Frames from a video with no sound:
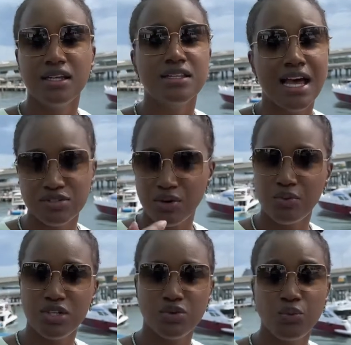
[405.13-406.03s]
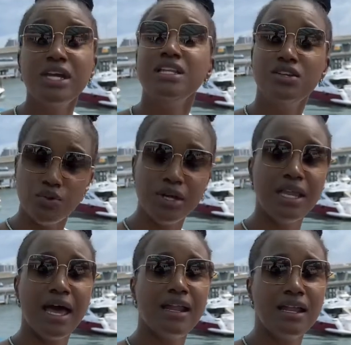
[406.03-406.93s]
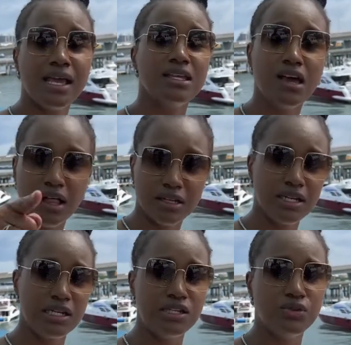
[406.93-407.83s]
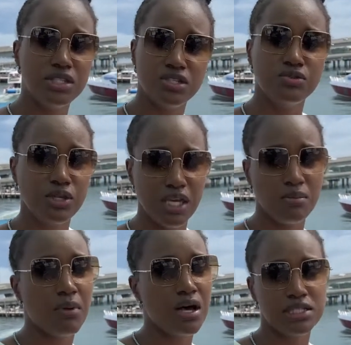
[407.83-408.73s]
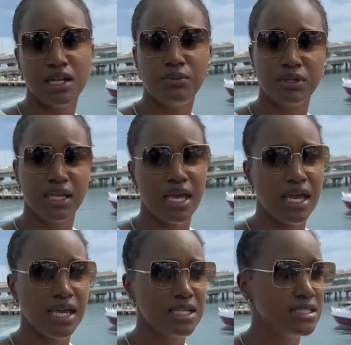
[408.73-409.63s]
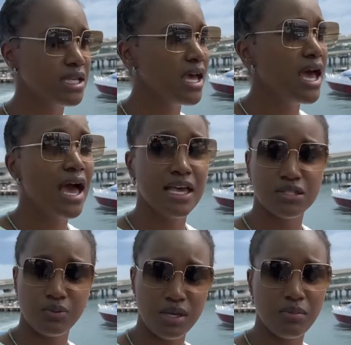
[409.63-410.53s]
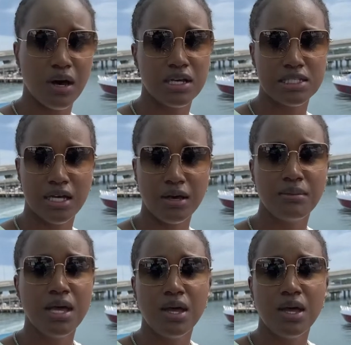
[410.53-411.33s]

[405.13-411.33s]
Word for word: That's what we we doing that, and y'all are going to do it too. Keep bossing up with the Hayes as we boss up.